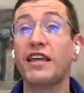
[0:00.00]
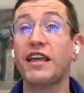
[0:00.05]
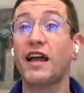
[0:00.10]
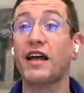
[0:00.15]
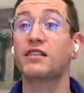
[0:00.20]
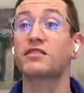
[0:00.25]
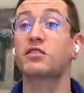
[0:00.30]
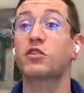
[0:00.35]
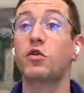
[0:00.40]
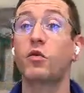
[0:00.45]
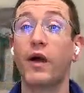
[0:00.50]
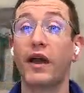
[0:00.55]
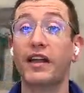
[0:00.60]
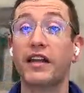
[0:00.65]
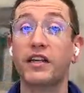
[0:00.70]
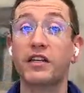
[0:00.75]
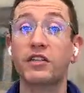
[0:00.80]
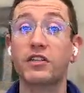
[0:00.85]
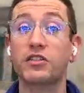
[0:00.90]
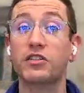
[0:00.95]
he has quite
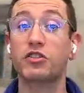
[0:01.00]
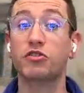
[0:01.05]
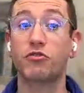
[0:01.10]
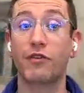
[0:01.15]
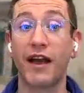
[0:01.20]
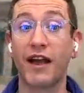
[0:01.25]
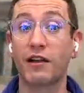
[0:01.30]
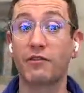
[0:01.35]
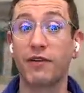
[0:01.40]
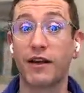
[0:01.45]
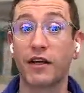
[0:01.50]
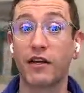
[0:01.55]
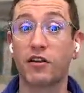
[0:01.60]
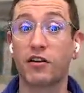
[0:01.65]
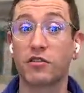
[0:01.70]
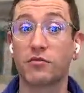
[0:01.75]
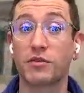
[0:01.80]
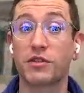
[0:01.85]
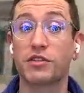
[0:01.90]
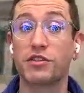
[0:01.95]
a good track
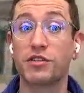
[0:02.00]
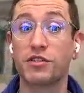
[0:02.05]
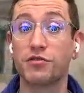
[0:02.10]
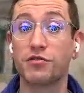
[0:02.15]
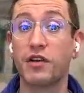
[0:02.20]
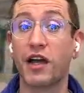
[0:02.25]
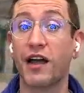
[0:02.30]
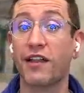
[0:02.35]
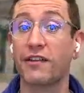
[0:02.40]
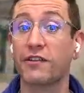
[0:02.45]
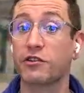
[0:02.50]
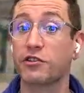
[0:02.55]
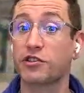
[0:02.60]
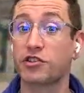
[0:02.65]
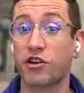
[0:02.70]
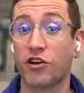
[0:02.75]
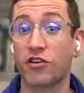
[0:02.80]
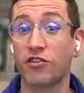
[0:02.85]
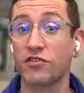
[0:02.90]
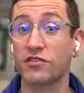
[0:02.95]
record with two color
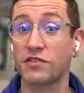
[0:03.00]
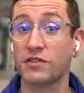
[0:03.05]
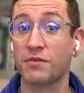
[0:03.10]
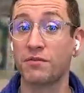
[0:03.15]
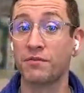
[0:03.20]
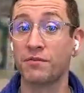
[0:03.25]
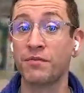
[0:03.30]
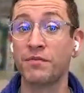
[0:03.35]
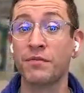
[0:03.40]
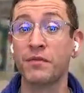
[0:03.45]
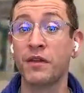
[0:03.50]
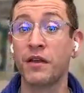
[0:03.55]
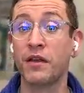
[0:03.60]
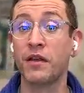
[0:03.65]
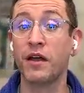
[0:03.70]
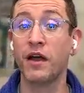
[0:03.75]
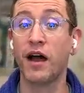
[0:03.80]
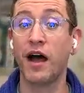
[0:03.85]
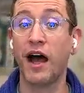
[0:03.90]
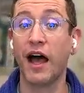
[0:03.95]
shawls.
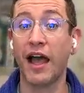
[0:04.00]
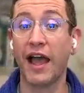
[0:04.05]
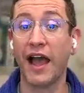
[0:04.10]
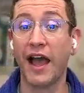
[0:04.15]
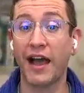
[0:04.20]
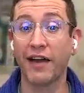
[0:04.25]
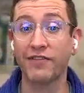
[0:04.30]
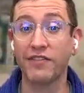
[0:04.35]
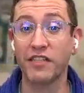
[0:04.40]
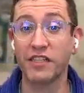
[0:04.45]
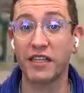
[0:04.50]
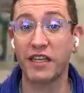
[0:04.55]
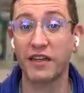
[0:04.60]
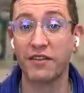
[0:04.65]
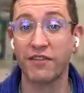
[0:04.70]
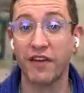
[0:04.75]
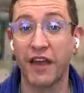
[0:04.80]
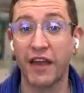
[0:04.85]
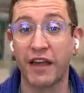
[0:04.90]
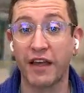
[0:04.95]
I have to
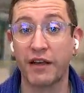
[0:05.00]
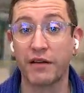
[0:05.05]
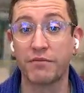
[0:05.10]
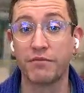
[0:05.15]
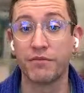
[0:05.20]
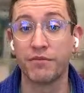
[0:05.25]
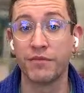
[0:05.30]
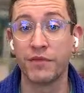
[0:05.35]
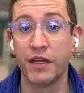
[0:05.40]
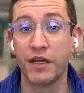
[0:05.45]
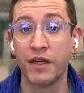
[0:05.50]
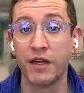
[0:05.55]
give him